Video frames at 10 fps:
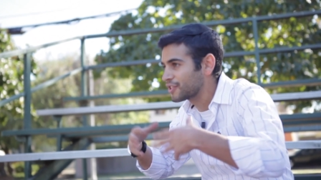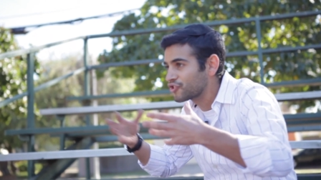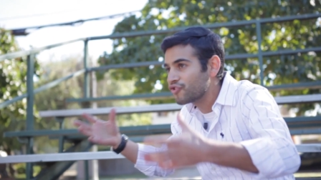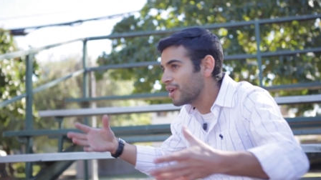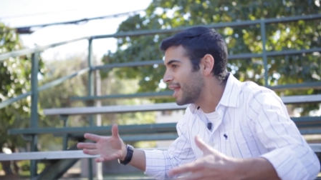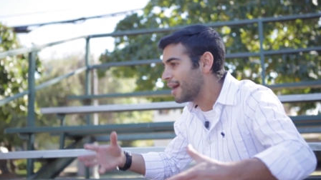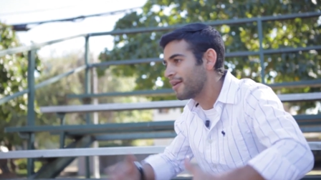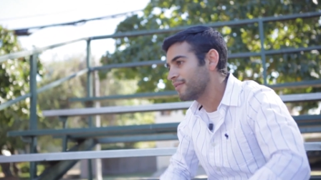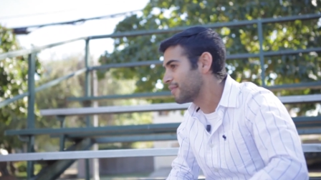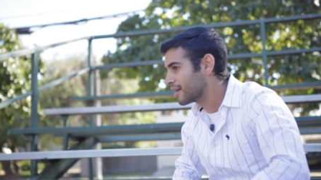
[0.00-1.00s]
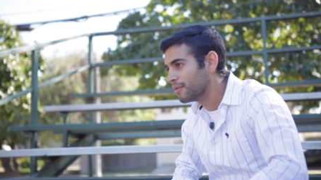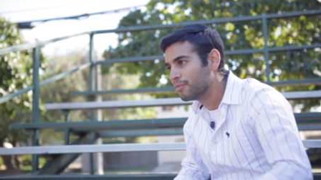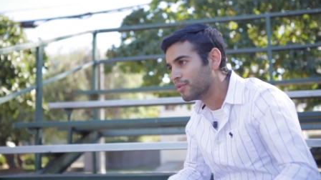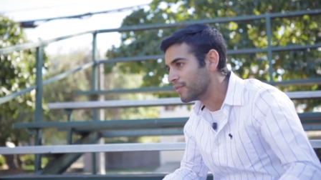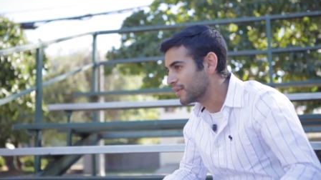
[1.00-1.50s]
straight out of like a
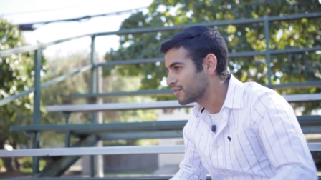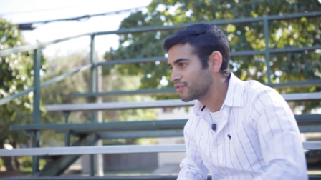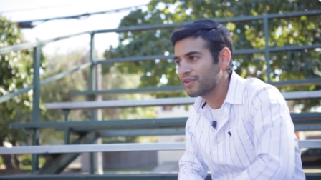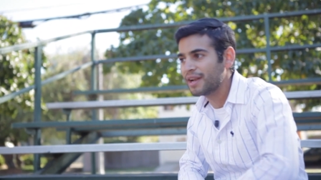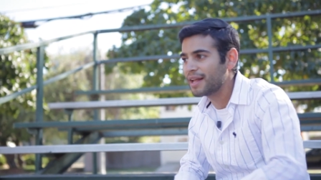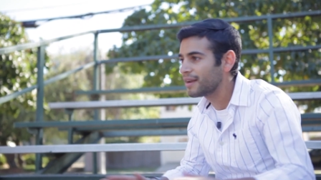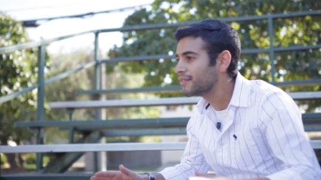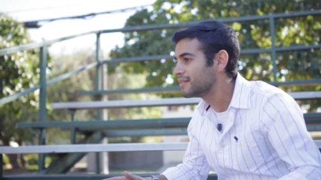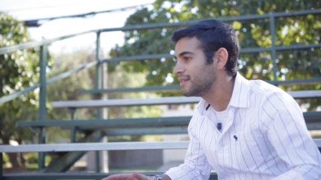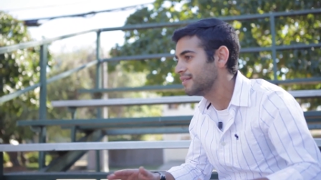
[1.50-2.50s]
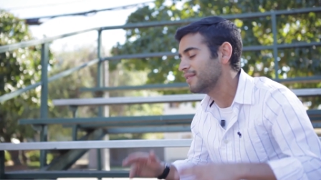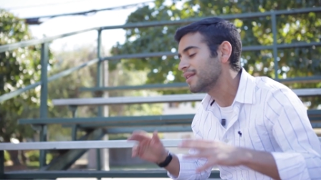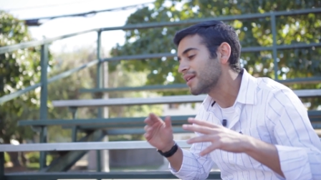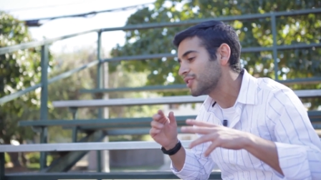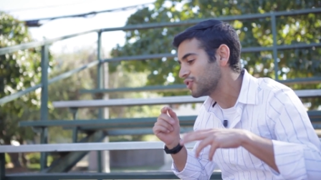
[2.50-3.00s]
movie, straight out of the TV,
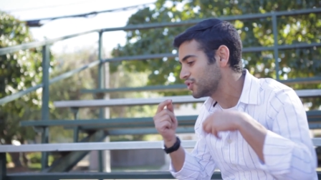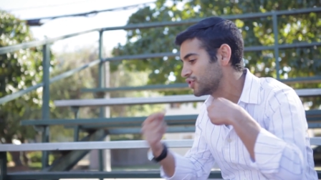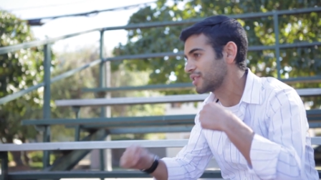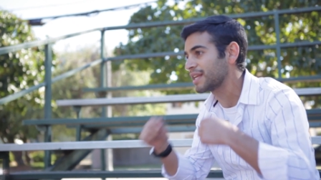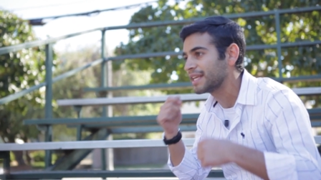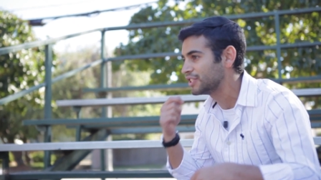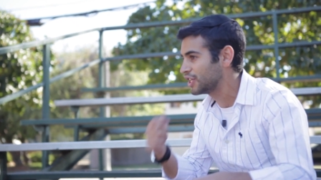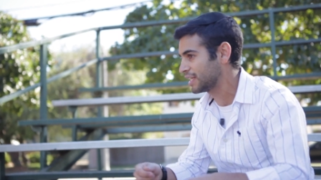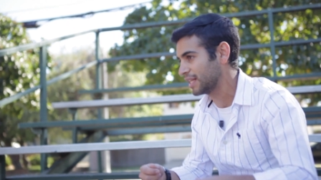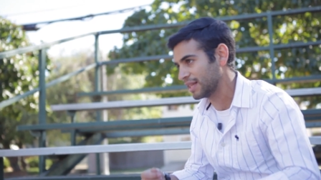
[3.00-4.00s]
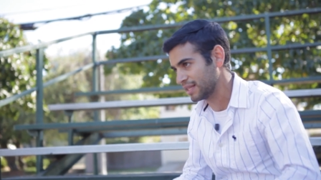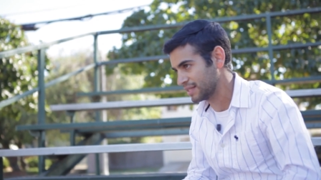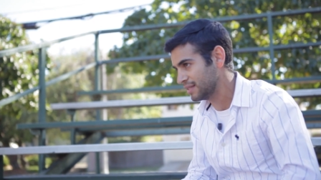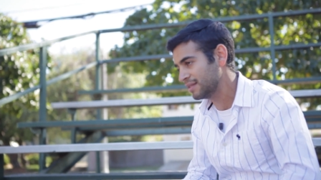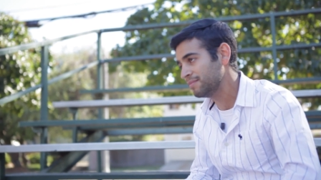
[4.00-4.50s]
like they're just like injecting things
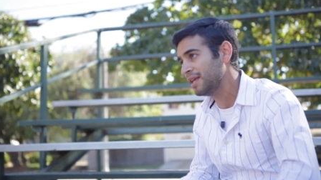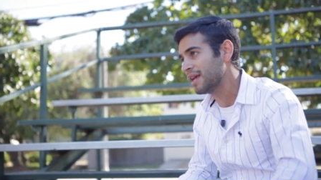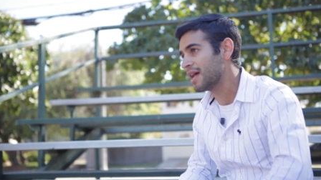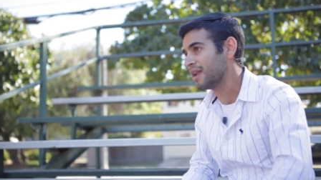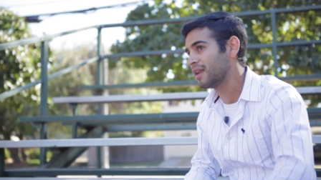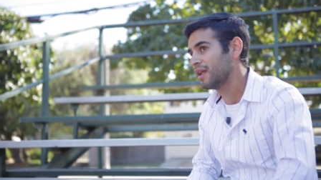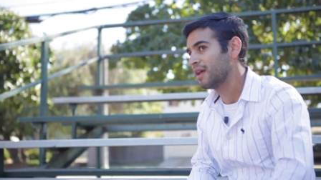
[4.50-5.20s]
into me, and